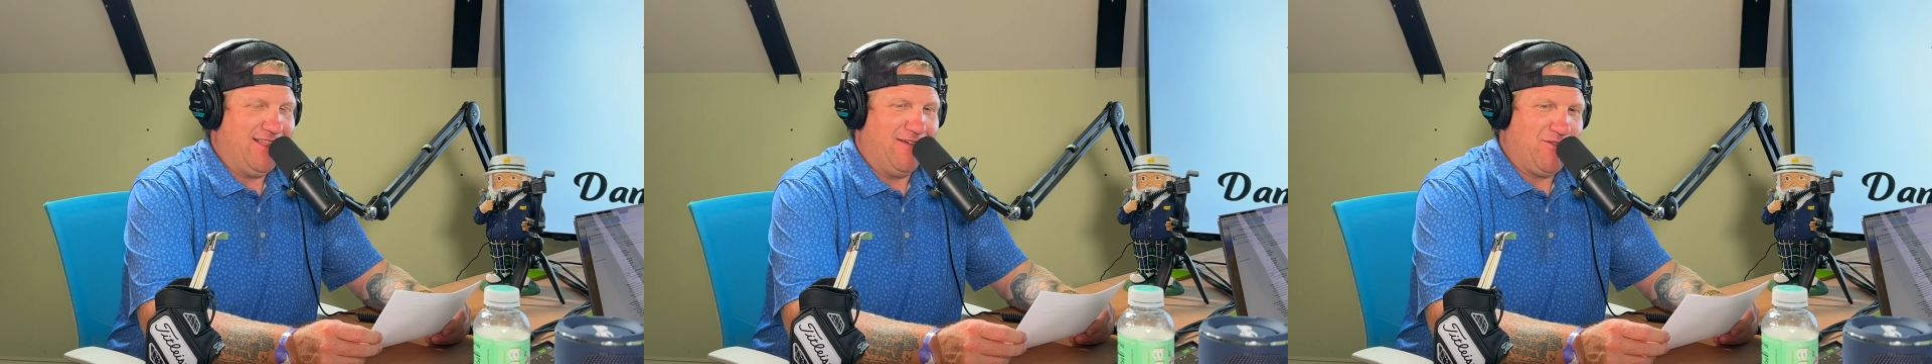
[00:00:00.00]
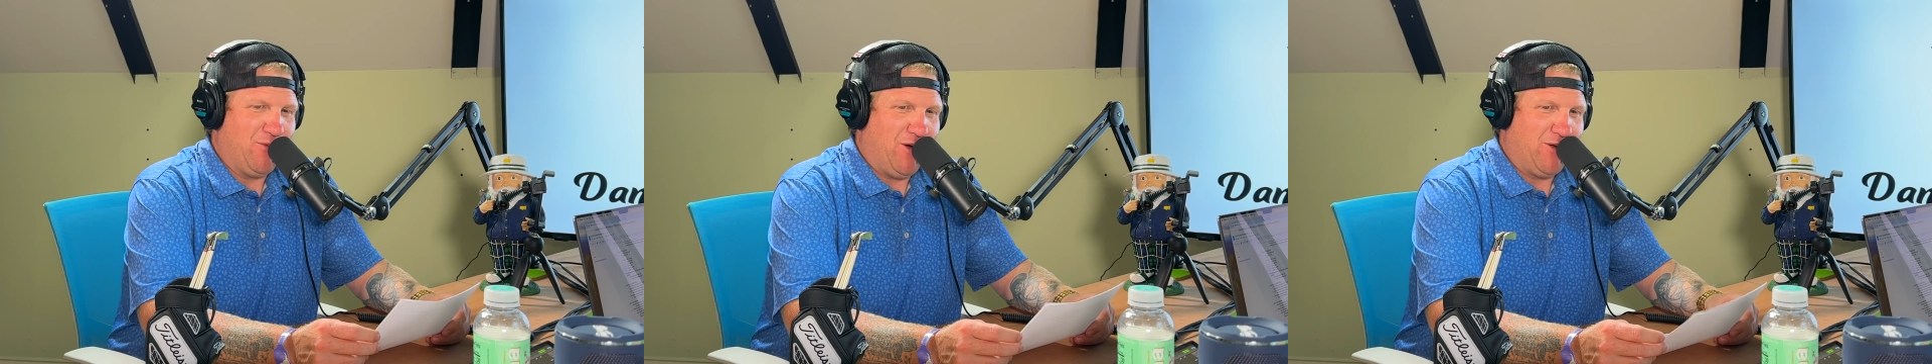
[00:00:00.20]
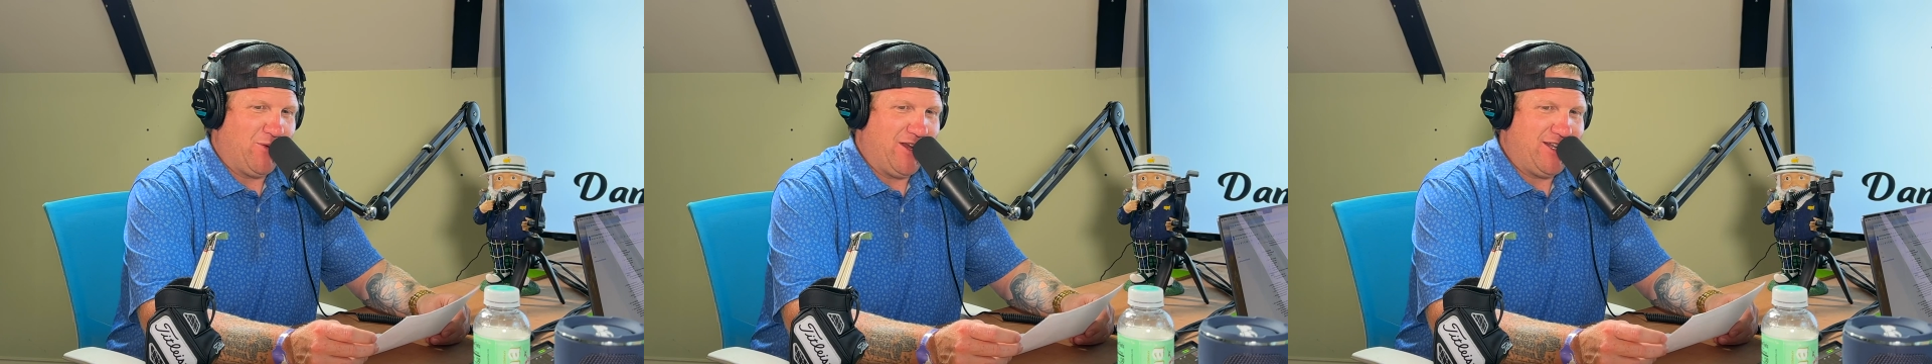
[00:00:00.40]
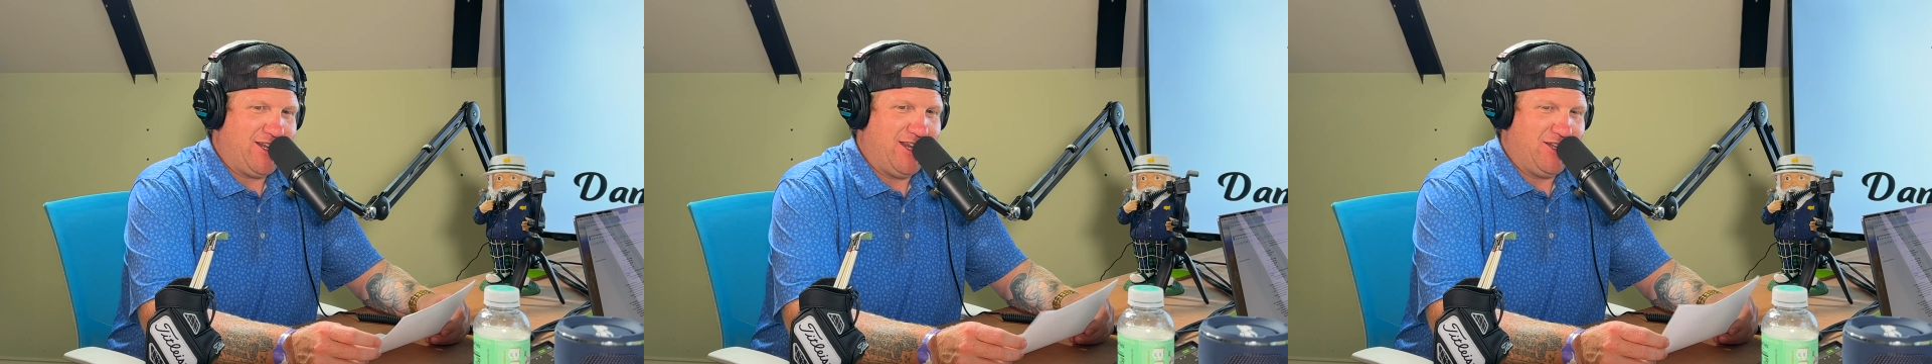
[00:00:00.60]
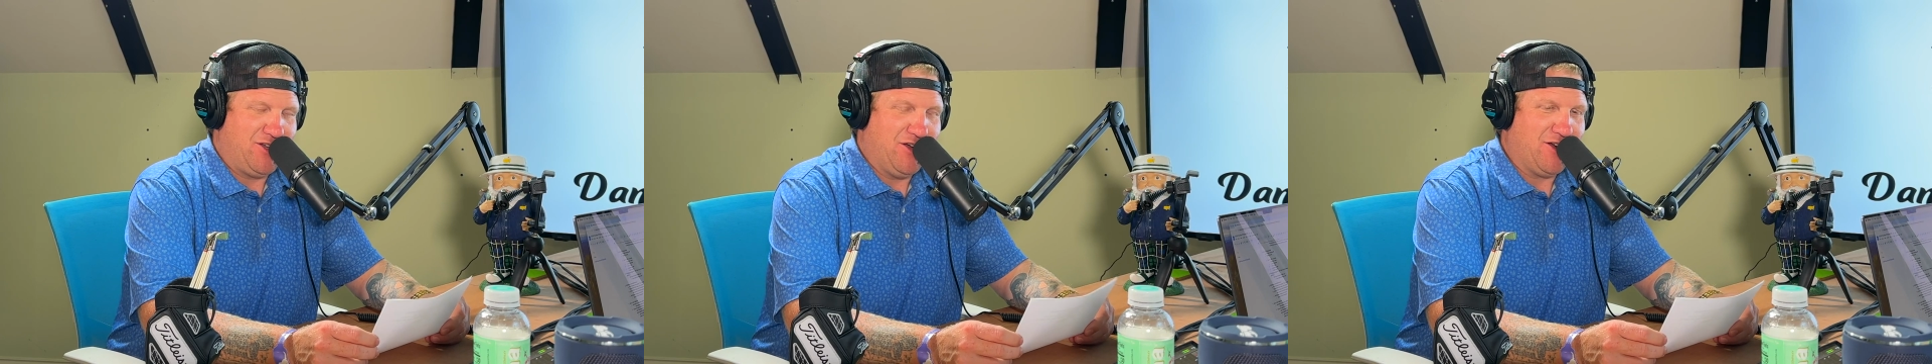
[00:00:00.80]
love the one where
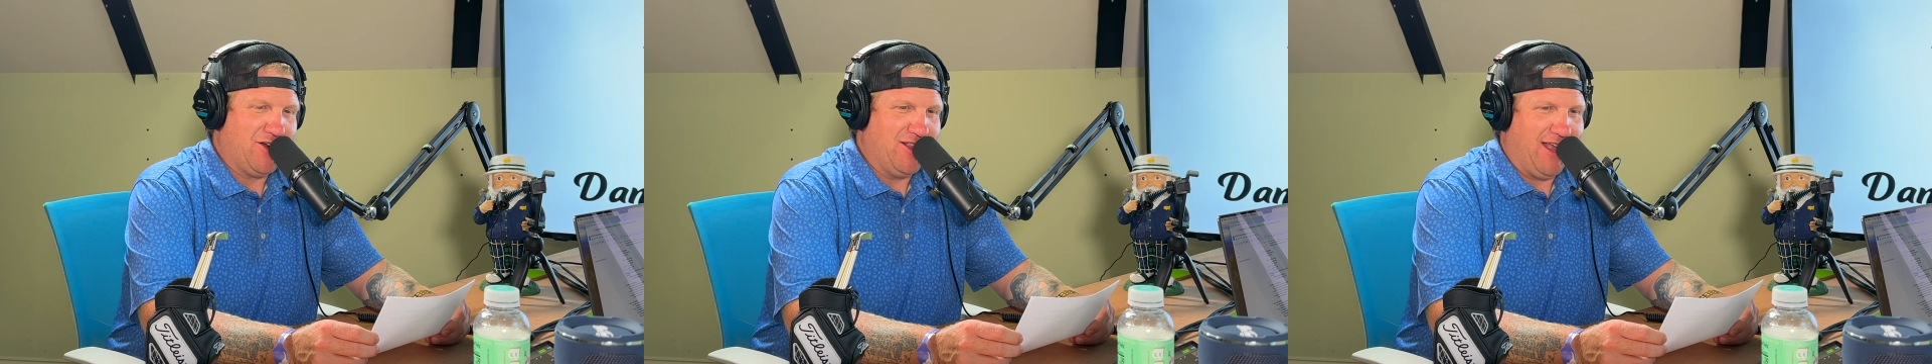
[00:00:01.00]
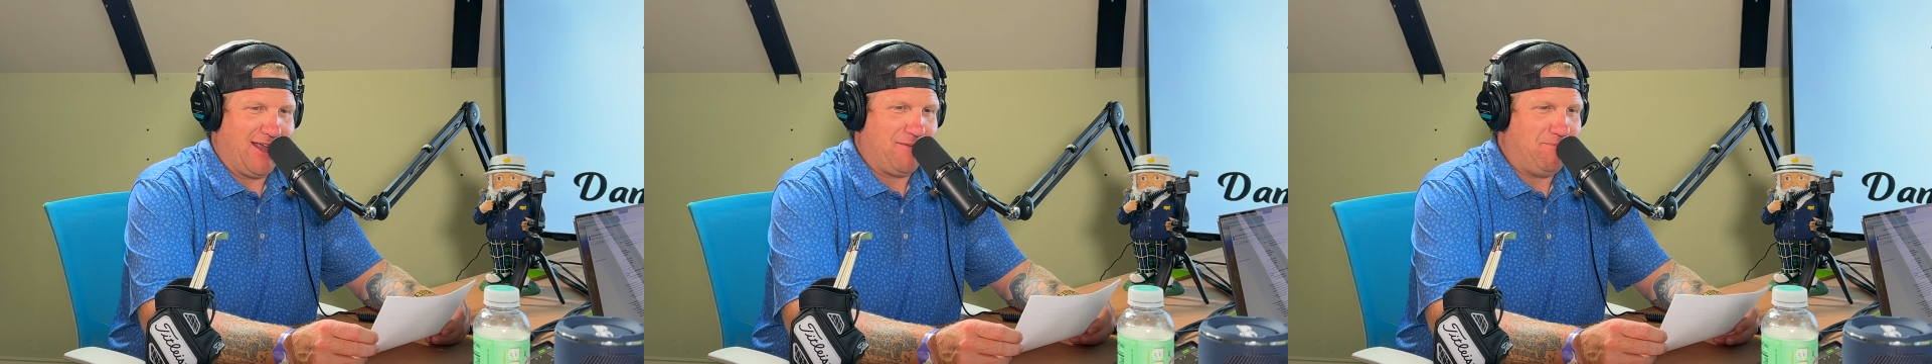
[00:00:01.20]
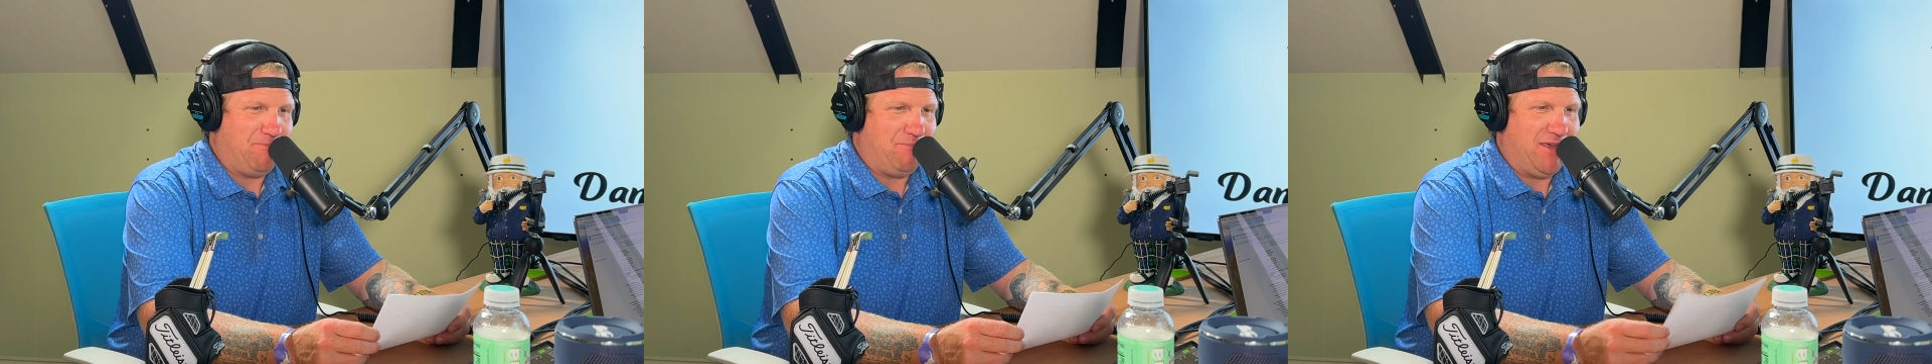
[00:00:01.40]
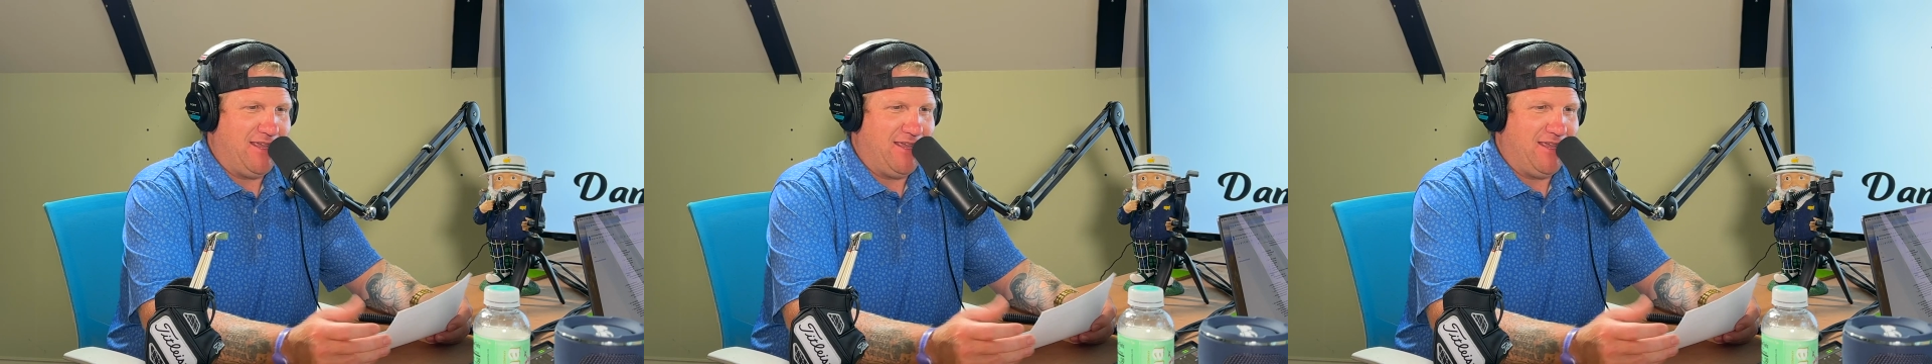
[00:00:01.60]
he took her like